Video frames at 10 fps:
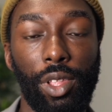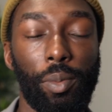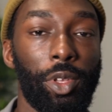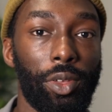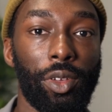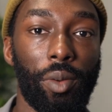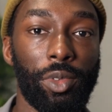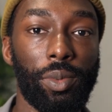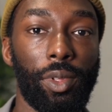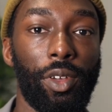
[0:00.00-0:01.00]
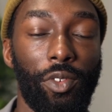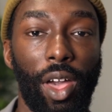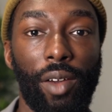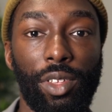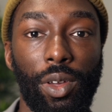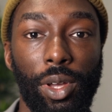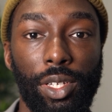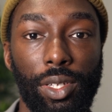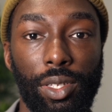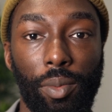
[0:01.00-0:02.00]
Let me know in the comments below if you have any
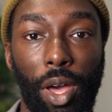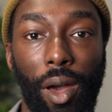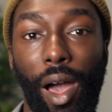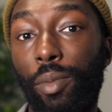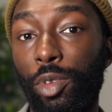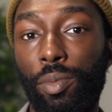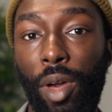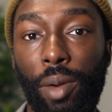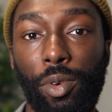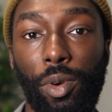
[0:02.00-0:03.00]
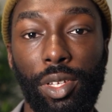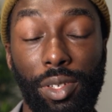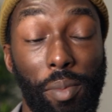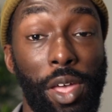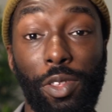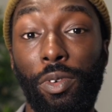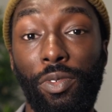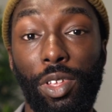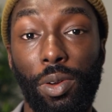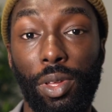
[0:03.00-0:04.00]
questions about how I'm using my Apple Watch. I may do a
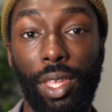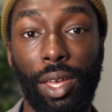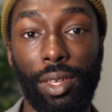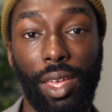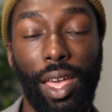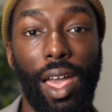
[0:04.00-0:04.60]
video on that.